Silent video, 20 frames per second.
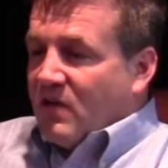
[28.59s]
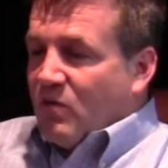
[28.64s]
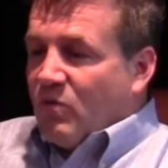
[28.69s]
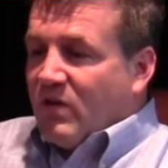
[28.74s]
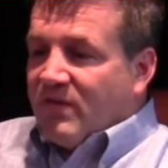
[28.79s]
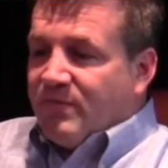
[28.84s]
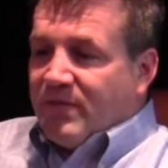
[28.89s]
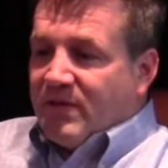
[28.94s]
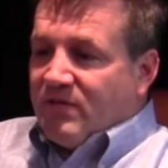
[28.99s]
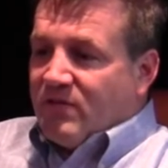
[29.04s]

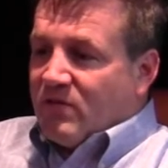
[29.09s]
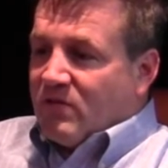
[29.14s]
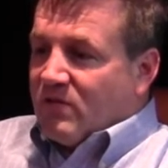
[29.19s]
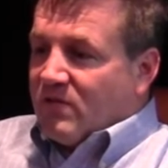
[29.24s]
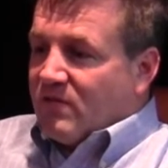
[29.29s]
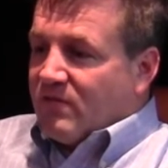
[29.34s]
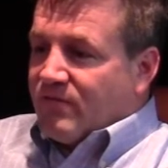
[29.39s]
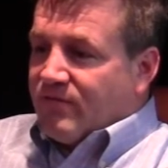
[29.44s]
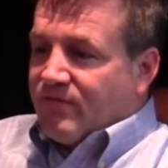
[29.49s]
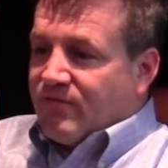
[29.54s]
we've been
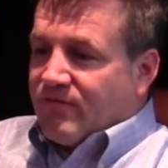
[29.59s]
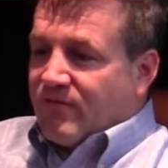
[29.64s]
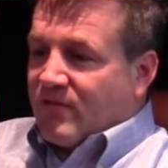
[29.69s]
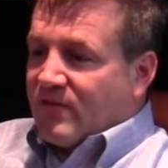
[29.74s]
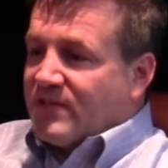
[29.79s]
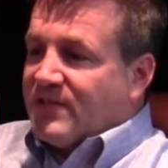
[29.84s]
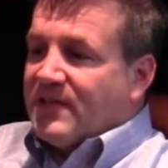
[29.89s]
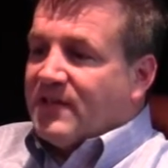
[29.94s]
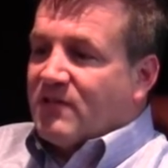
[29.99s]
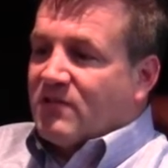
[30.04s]
doing
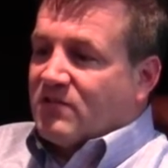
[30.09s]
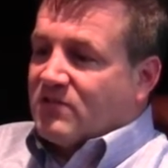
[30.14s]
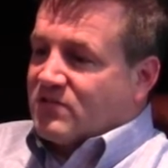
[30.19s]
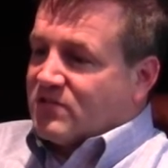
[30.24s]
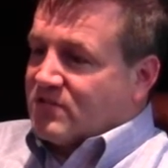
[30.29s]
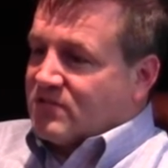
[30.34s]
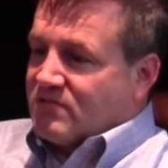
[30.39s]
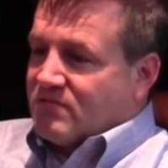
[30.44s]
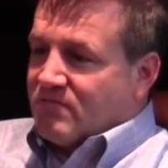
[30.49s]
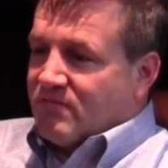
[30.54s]
for
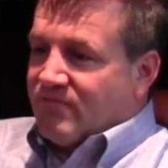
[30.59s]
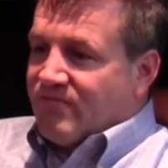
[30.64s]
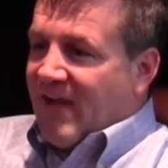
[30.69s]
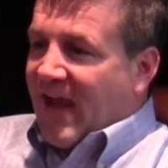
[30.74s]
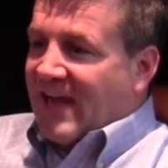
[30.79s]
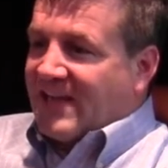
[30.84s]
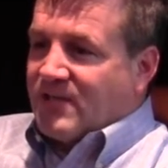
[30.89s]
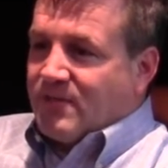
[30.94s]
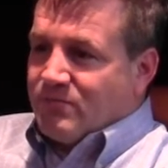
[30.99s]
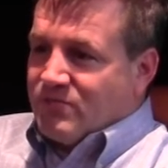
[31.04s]
years
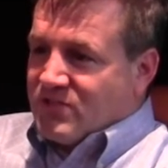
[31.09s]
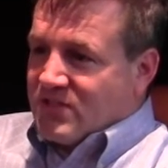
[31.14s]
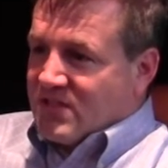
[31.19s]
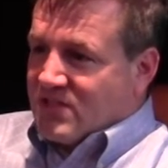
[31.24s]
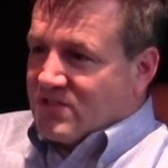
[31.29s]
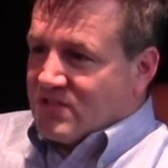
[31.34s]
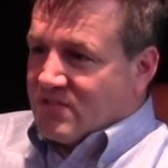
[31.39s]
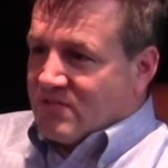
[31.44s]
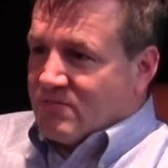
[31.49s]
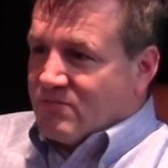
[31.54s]
vacuum
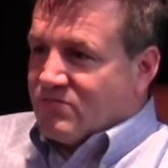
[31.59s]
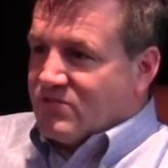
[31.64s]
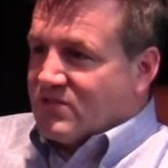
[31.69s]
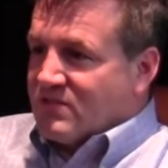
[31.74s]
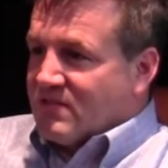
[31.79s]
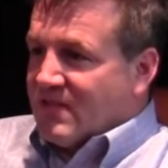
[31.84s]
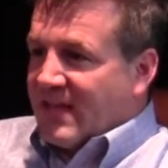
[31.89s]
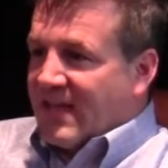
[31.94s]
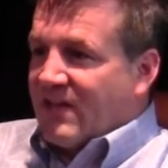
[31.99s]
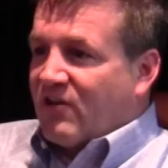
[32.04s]

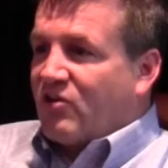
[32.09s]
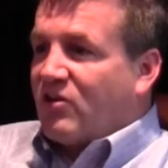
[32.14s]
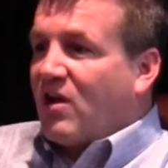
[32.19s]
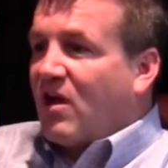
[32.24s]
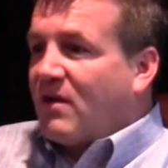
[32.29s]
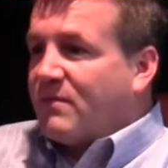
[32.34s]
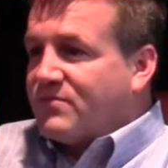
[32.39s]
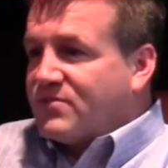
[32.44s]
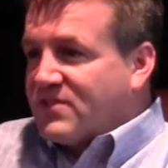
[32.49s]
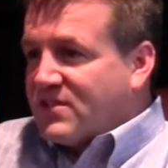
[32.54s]
systems,
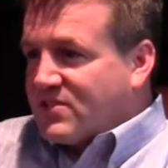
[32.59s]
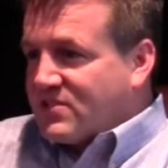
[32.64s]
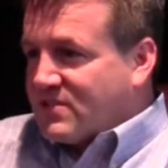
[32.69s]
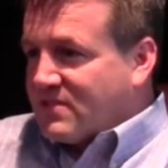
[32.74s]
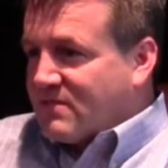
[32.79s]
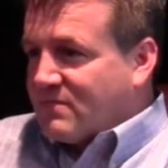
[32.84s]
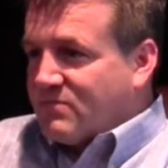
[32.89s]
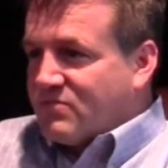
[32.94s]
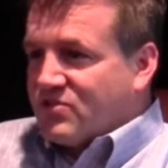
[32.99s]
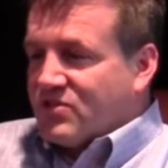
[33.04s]
intercom
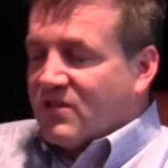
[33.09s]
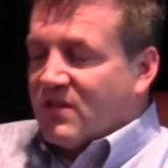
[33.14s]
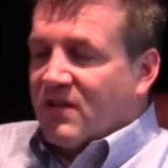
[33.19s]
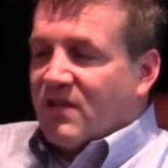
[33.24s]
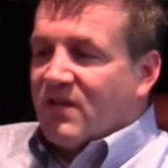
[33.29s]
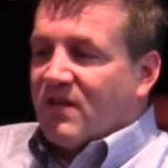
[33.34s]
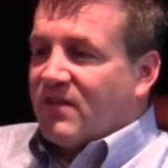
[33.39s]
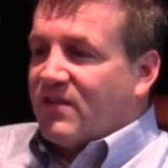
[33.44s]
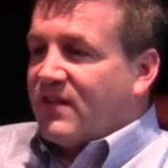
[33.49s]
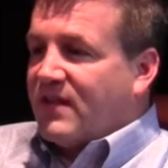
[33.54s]
systems,
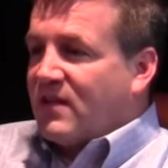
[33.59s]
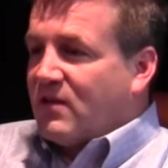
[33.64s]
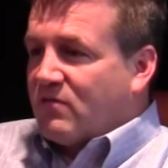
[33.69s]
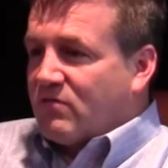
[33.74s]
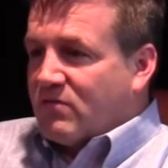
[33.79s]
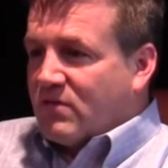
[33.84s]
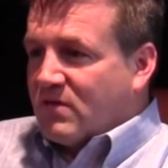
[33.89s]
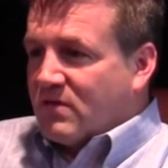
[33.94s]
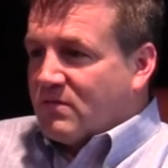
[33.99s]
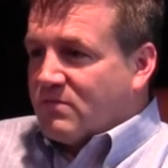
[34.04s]

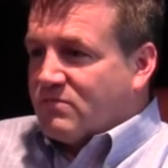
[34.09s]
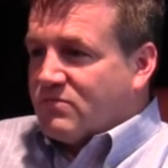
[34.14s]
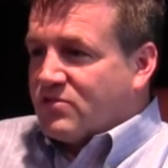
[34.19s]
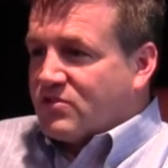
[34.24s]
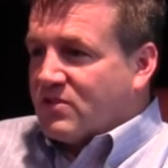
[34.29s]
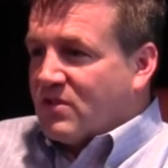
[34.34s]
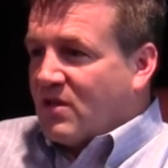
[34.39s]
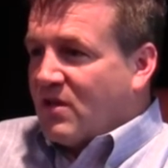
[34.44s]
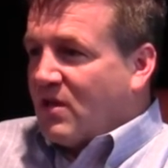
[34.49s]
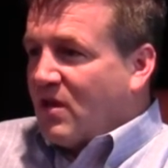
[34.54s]
theater
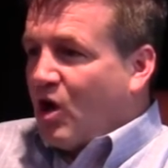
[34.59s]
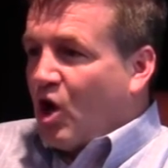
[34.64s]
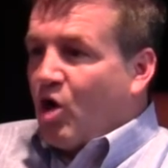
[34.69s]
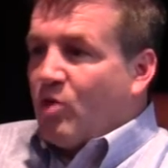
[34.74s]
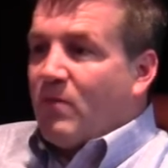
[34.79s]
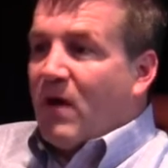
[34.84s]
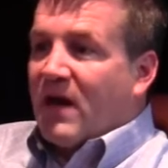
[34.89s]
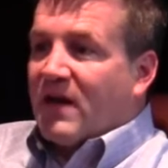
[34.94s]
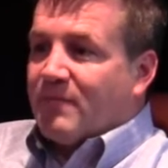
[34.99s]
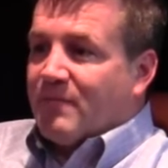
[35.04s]
rooms,
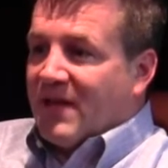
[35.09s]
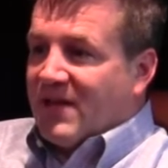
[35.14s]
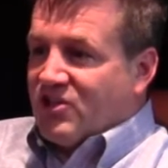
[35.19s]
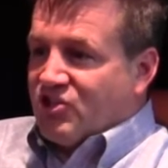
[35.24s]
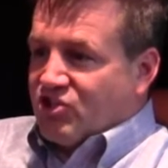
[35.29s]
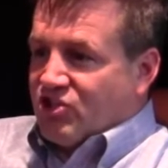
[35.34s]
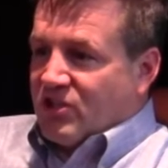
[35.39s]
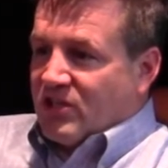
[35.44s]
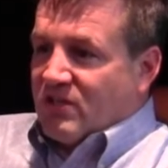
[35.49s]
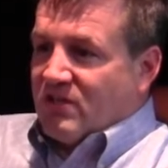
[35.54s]
home
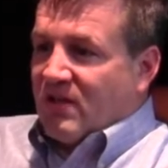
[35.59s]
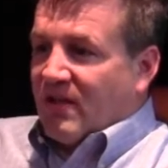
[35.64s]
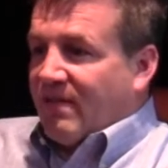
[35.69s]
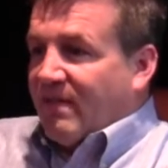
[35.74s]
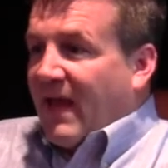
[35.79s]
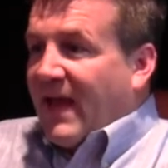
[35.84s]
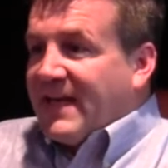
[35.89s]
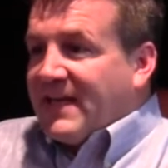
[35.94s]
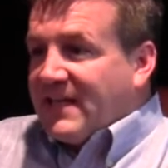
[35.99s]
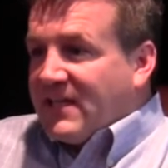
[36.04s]
automation
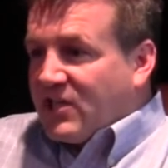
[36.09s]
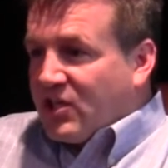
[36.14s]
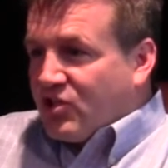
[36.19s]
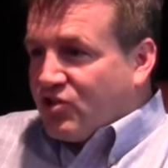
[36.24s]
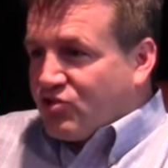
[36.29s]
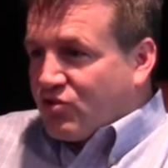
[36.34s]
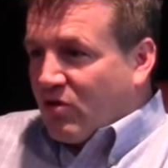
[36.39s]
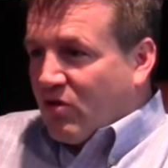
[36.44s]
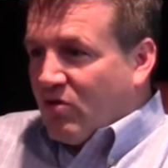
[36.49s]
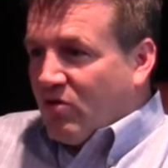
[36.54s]
and lighting
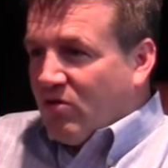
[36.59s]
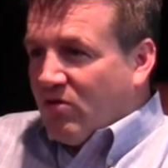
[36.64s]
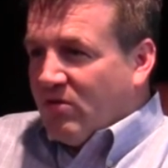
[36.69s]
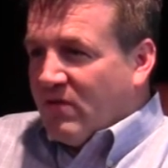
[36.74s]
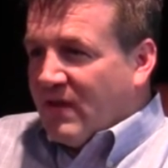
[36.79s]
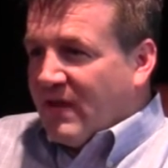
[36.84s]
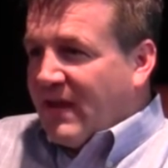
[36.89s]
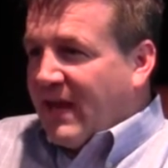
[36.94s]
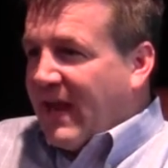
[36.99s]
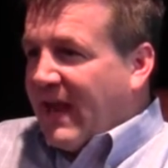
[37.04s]

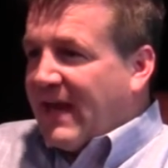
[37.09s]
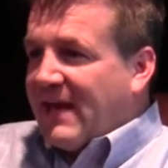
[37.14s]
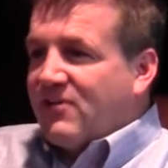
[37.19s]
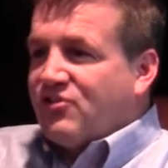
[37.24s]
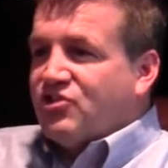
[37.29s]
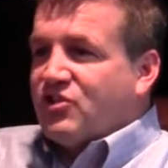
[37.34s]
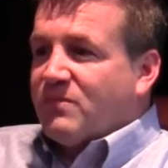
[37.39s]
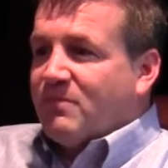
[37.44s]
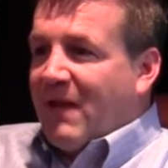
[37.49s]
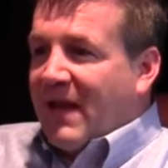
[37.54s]
control,
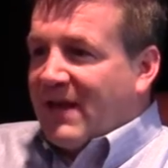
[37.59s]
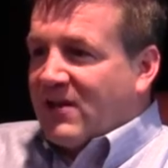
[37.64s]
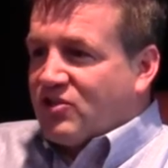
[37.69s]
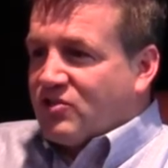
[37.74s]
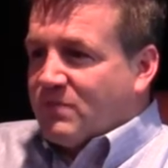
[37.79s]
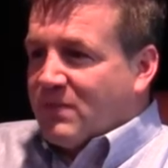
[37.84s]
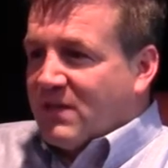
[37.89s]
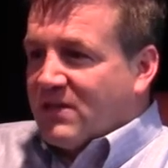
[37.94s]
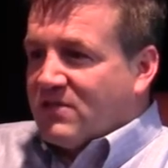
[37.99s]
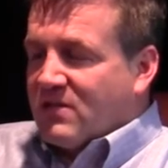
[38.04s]
energy
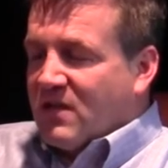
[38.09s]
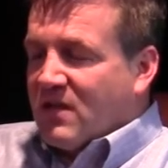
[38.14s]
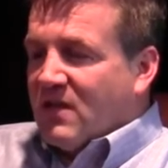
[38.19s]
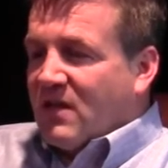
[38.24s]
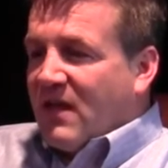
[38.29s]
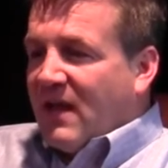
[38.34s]
management.